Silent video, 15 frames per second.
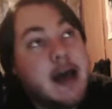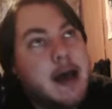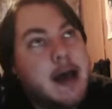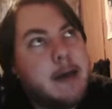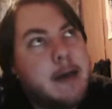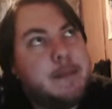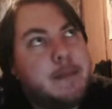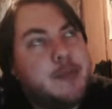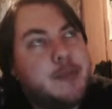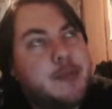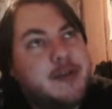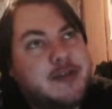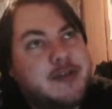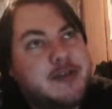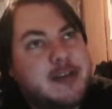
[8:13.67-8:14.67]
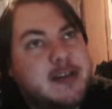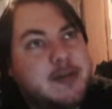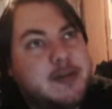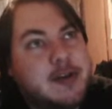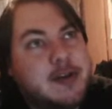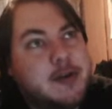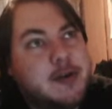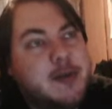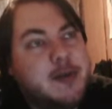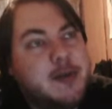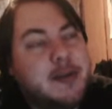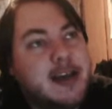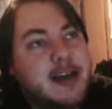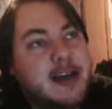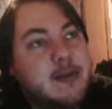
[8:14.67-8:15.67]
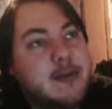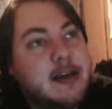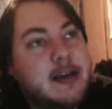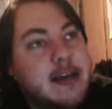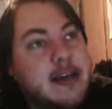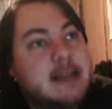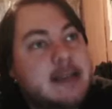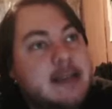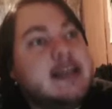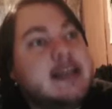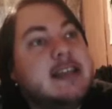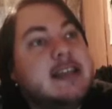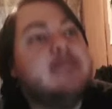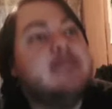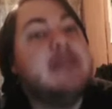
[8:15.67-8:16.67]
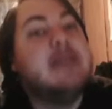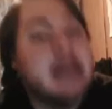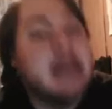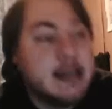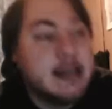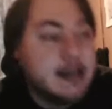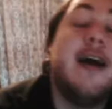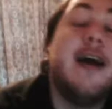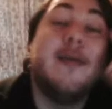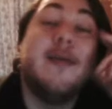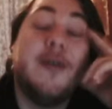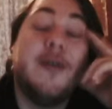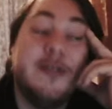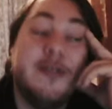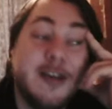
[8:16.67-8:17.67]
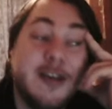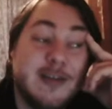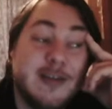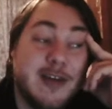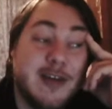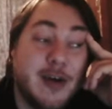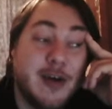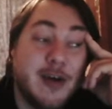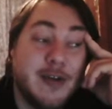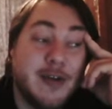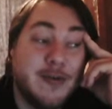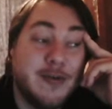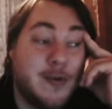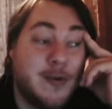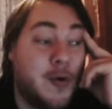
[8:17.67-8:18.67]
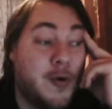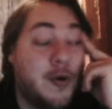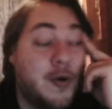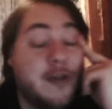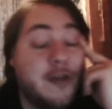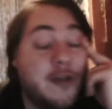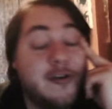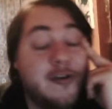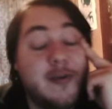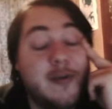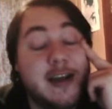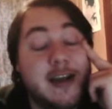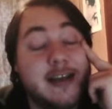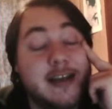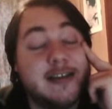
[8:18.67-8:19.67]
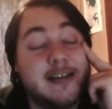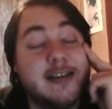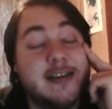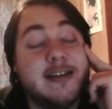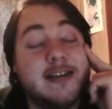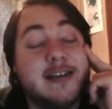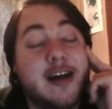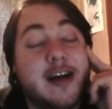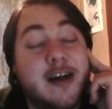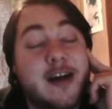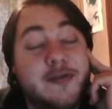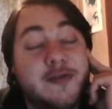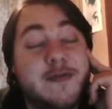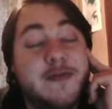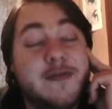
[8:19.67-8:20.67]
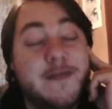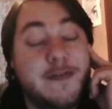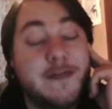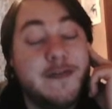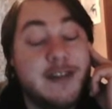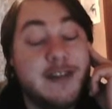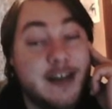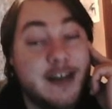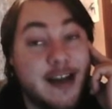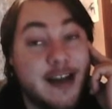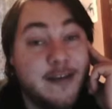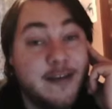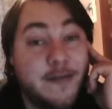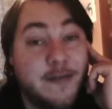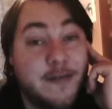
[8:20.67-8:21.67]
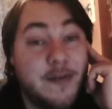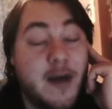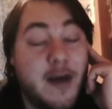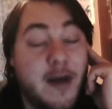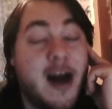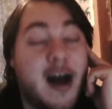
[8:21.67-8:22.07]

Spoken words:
Press Rush episode, mobile gaming is getting big. I am not going to be going through all of the nominees. It's 159 of them.